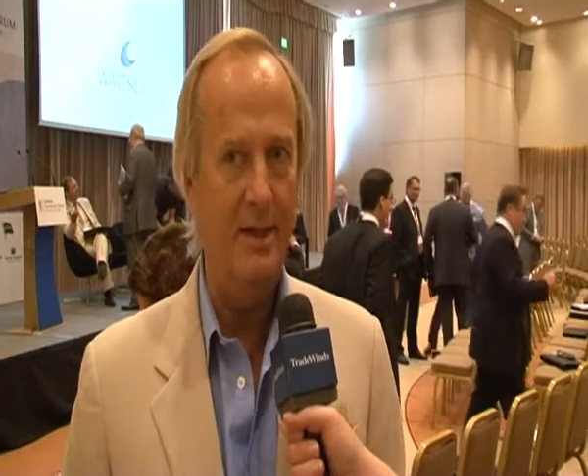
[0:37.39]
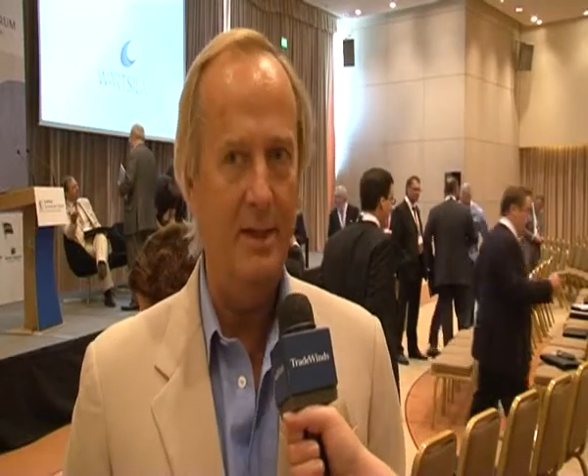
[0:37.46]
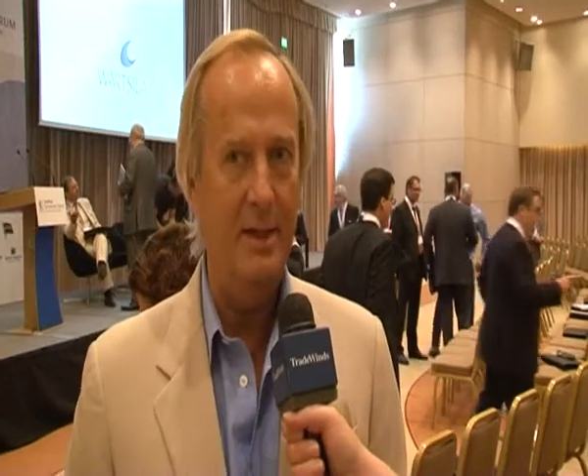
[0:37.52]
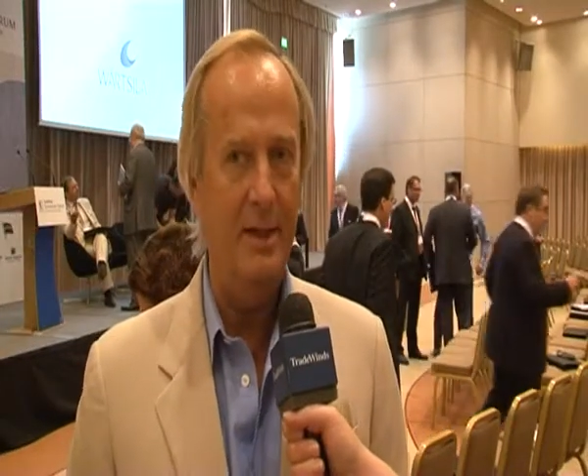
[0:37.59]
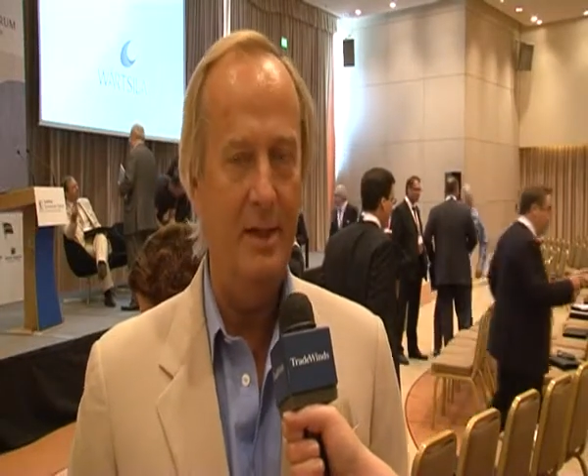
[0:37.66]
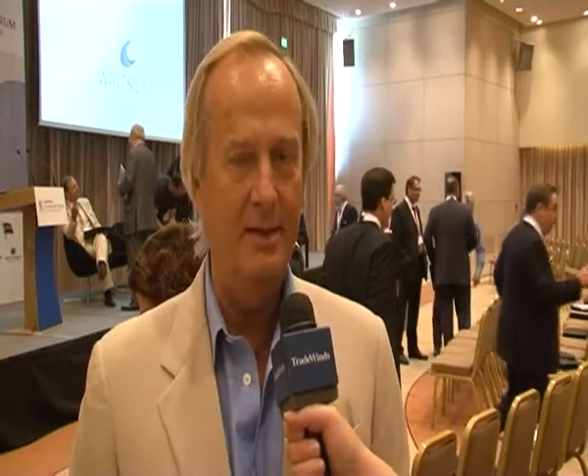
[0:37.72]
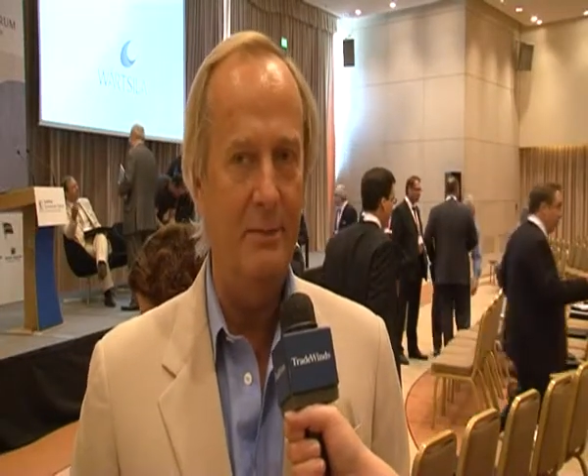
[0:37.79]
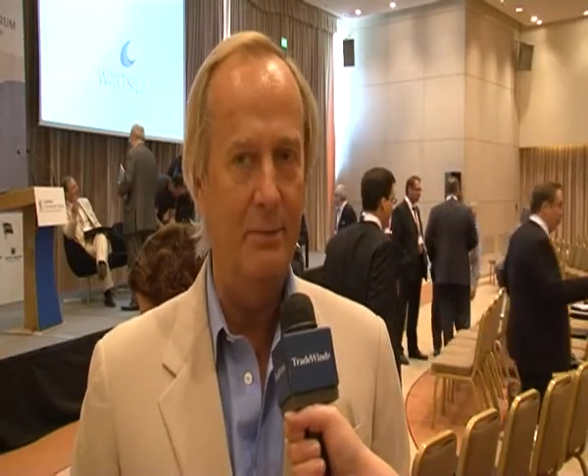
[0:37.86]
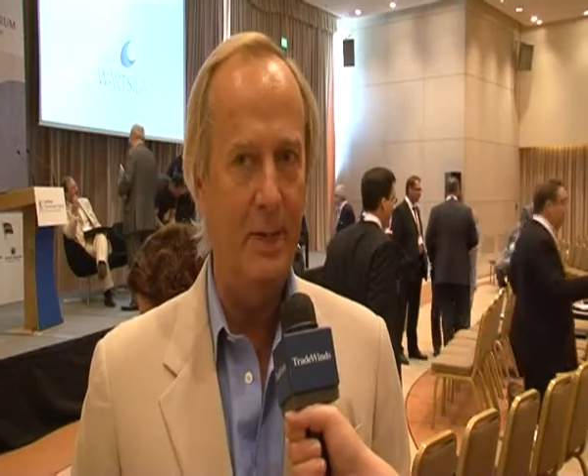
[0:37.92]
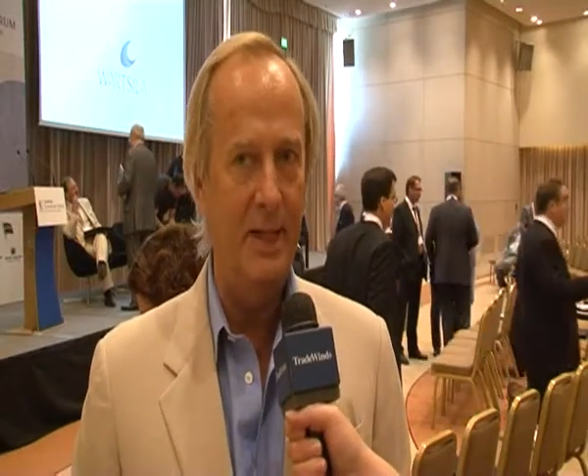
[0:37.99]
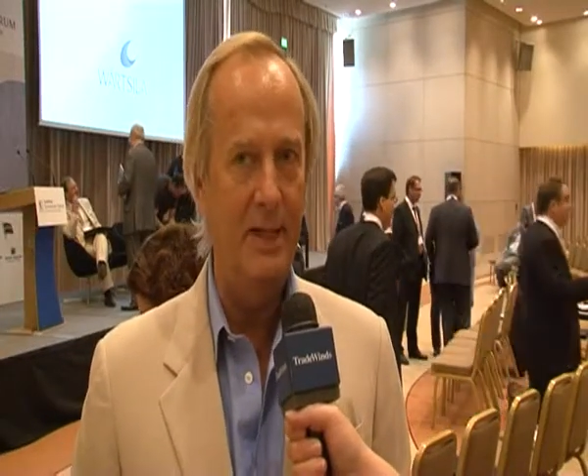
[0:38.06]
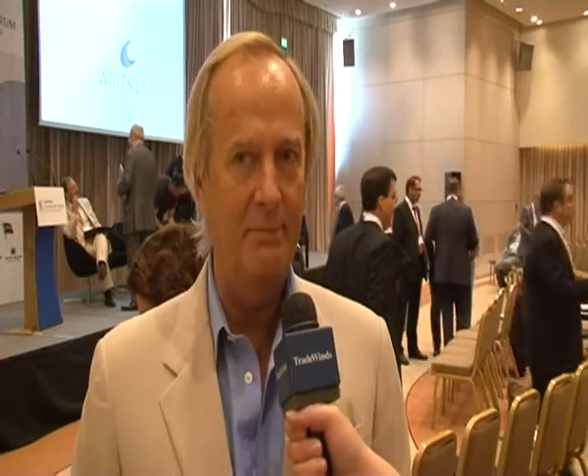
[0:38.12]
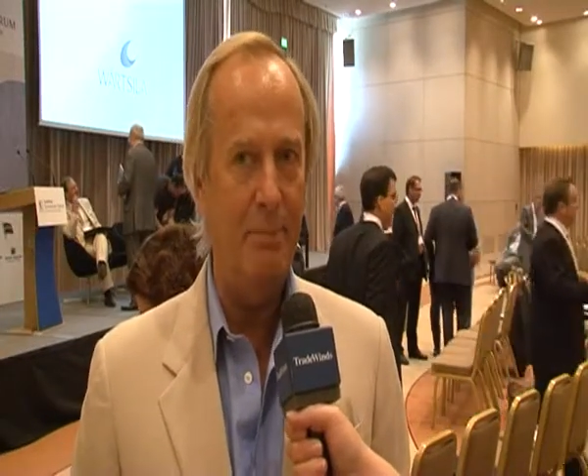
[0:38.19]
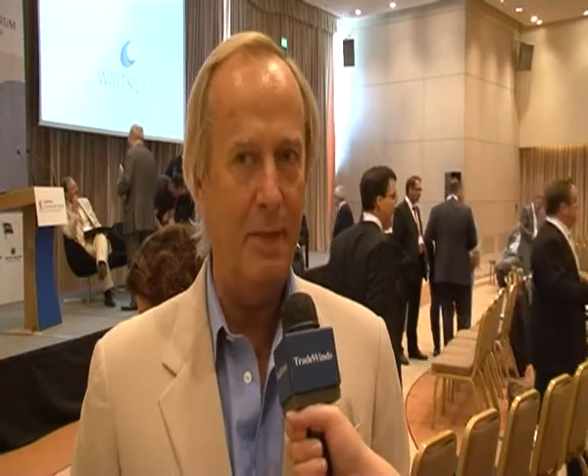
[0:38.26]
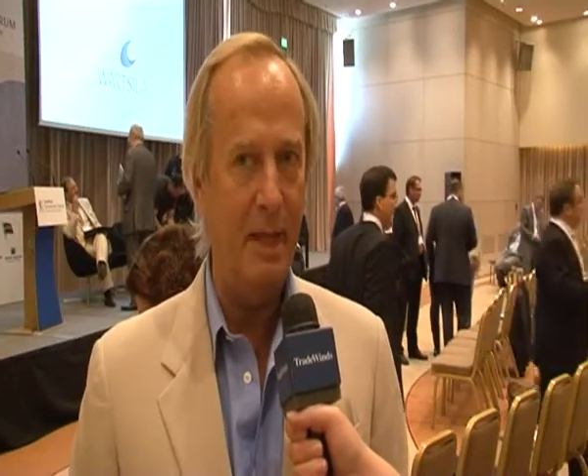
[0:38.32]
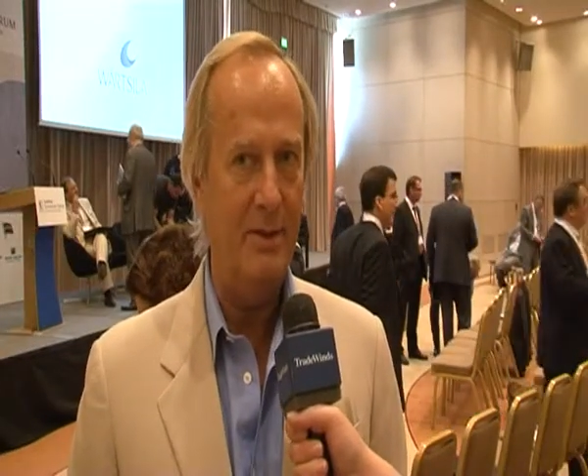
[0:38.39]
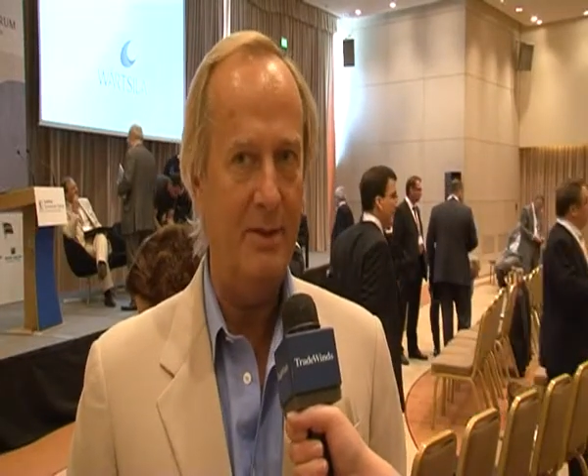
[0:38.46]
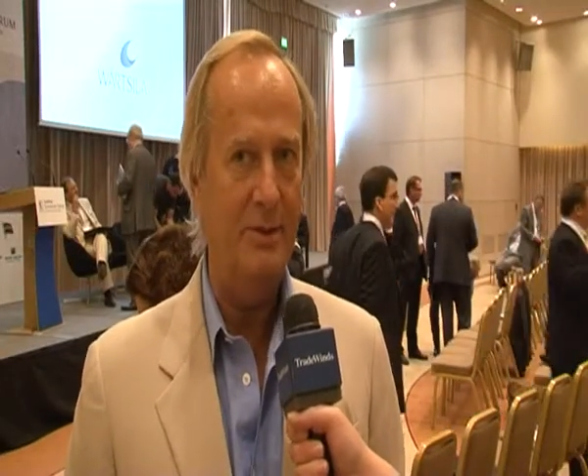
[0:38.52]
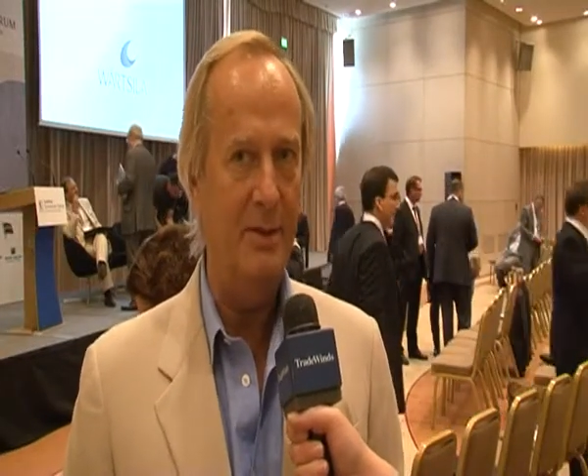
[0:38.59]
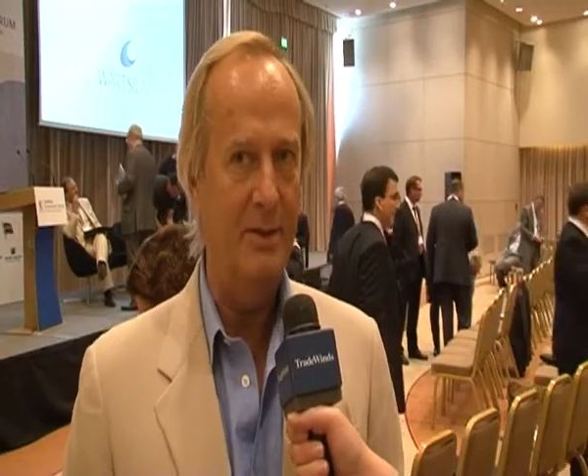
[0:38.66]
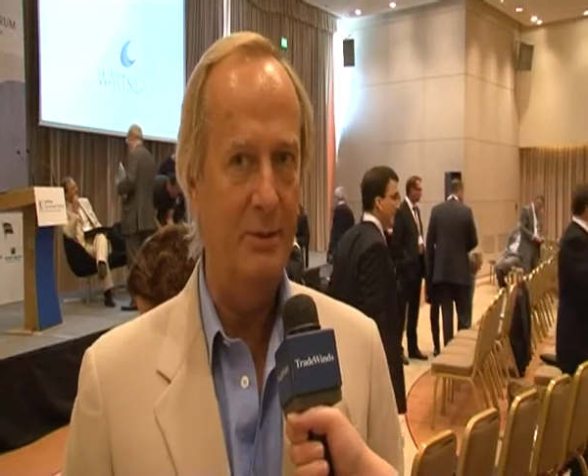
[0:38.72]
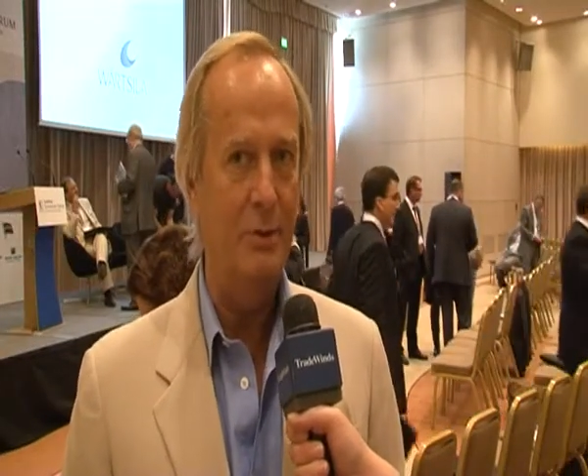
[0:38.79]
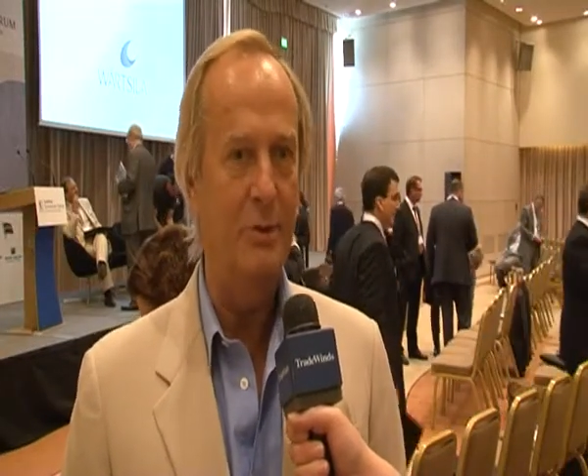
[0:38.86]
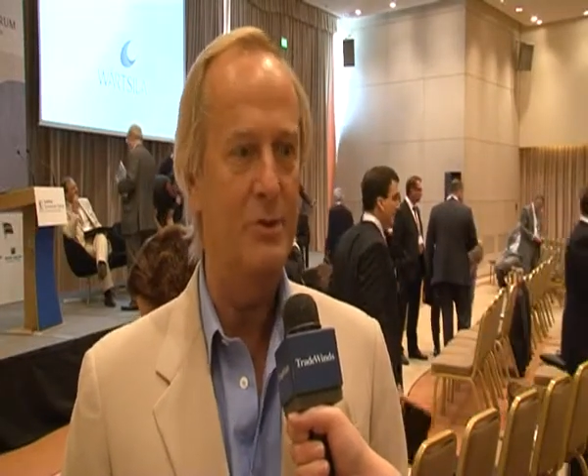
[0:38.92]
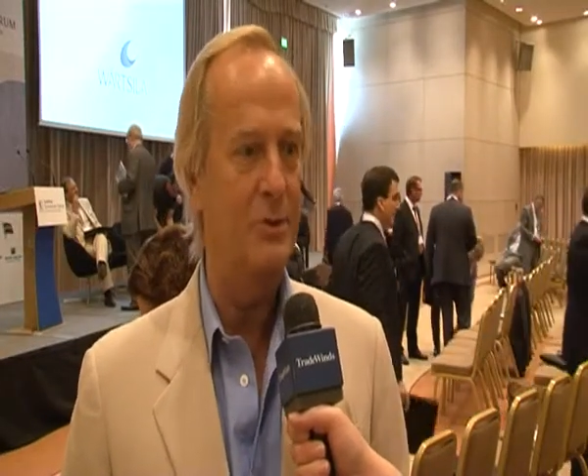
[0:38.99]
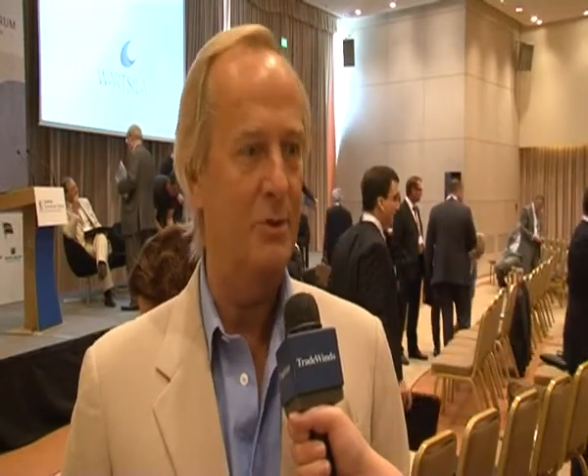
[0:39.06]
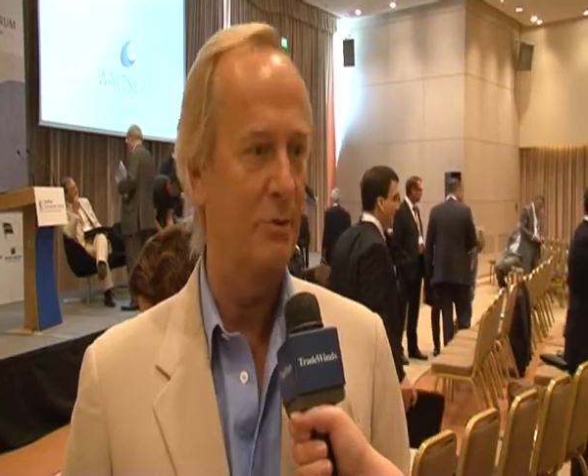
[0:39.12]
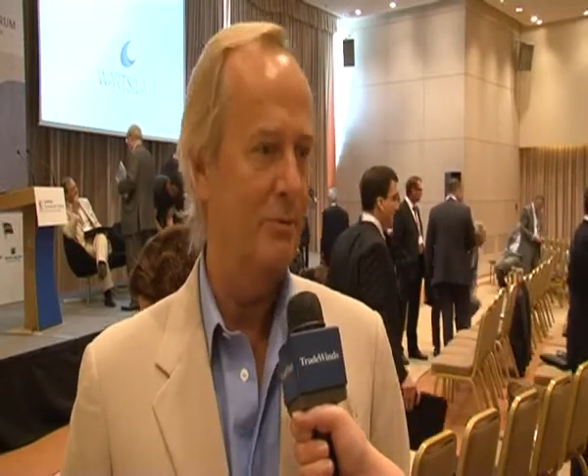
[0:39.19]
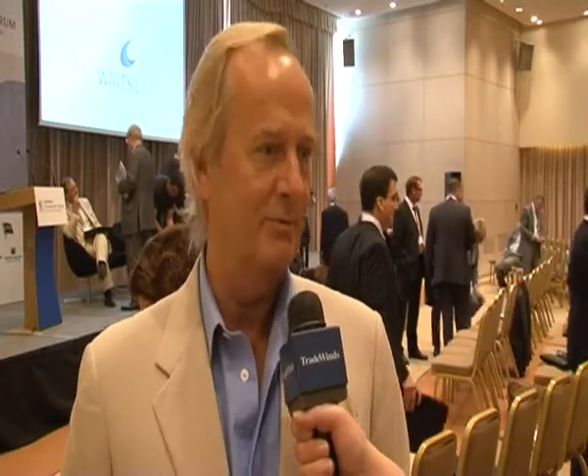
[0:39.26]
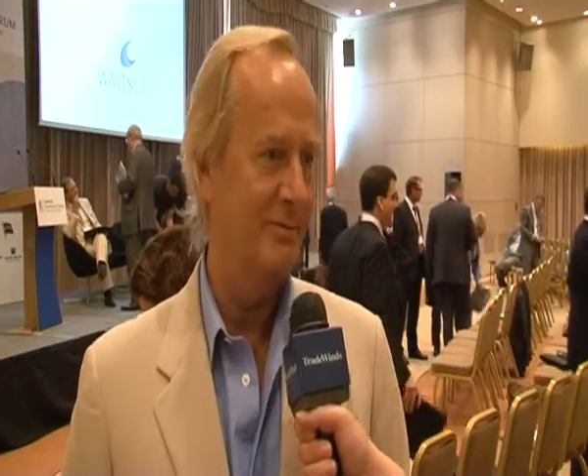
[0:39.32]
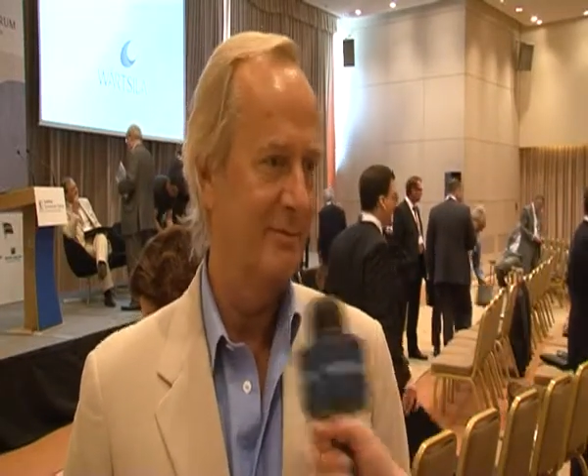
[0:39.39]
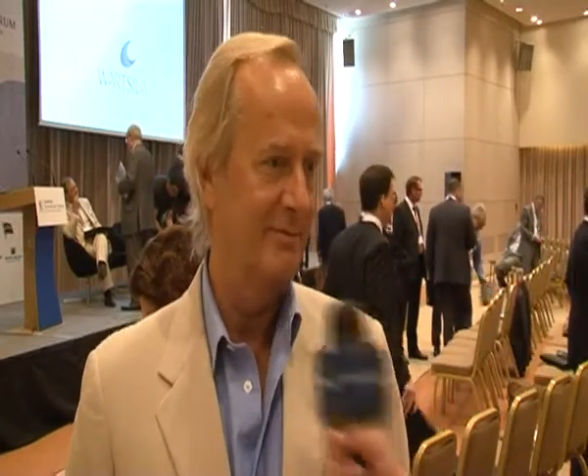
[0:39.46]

they're in the right path in doing so.